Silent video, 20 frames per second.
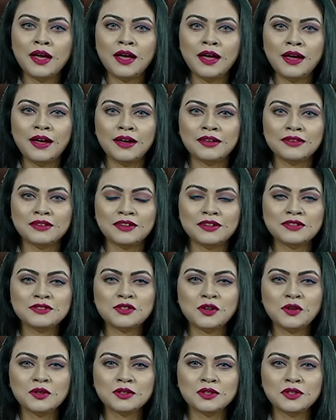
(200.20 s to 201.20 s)
That is
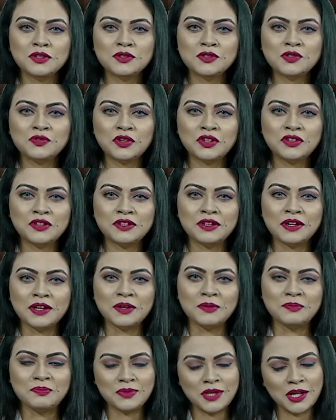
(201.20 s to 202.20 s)
all the news for
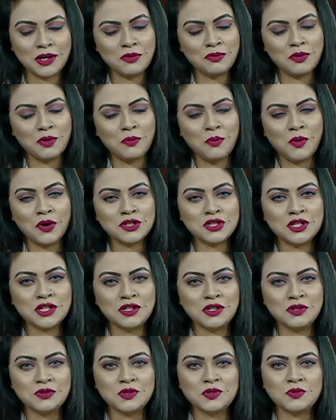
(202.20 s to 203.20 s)
today. Thank you for watching
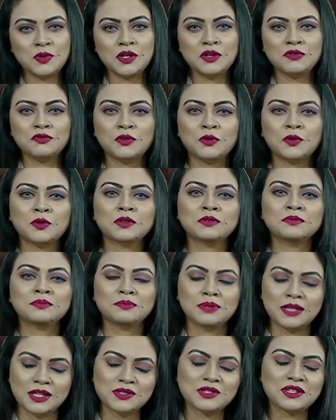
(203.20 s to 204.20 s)
News 24.
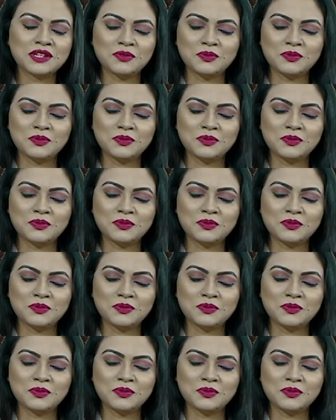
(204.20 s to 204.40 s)
Please stay with